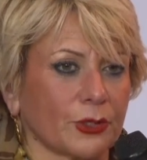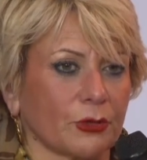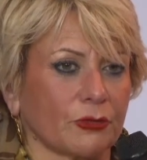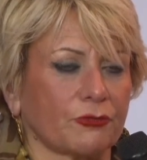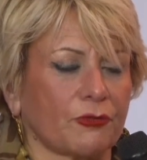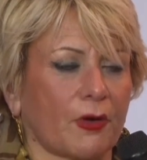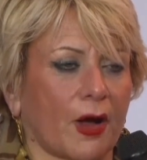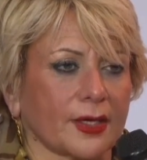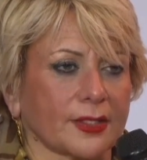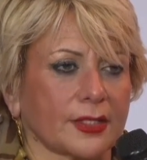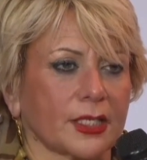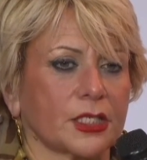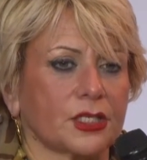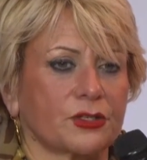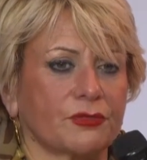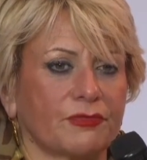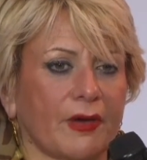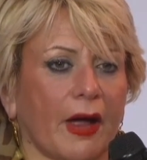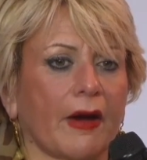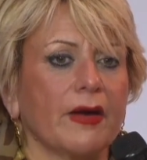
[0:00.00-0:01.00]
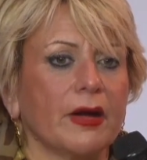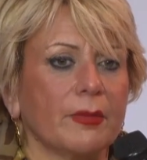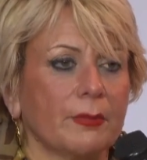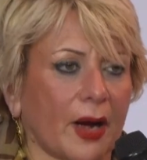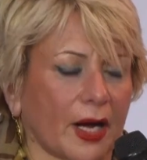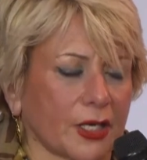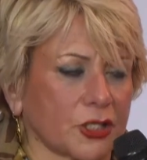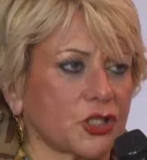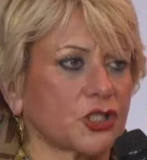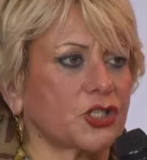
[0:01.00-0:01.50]
of funds is very
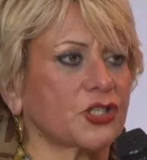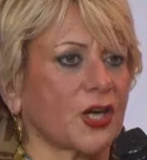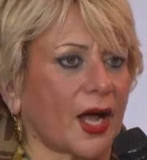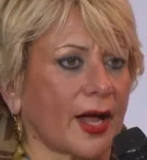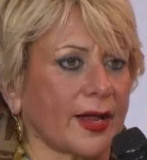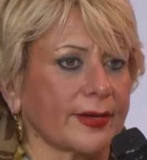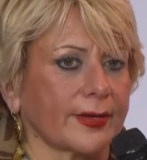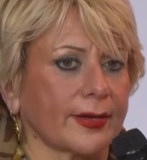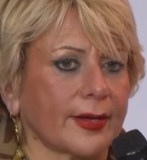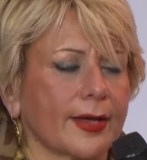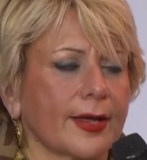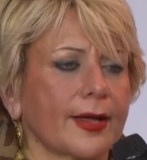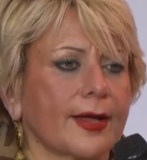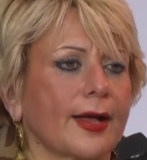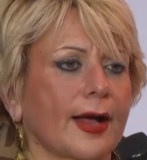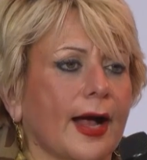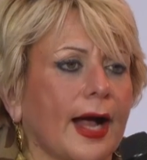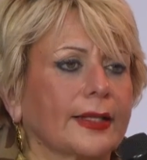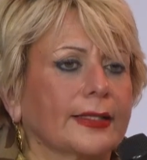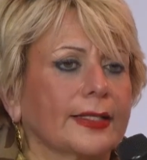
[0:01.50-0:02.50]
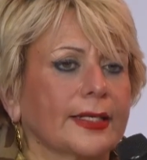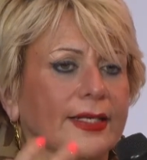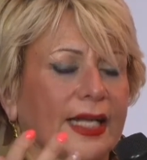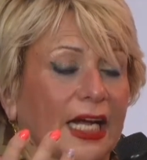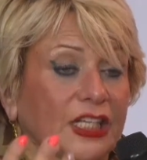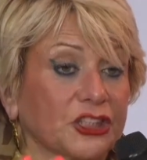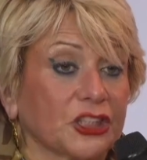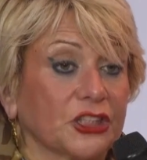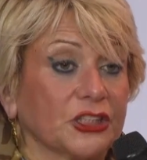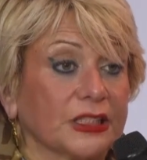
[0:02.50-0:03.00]
much done at the
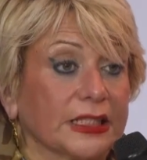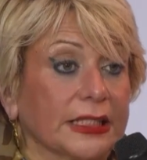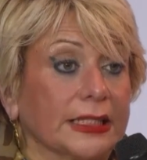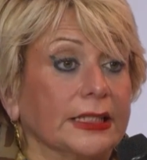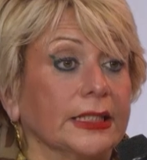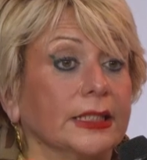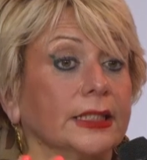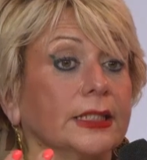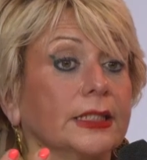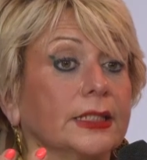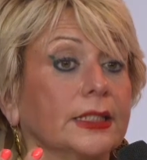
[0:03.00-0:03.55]
national,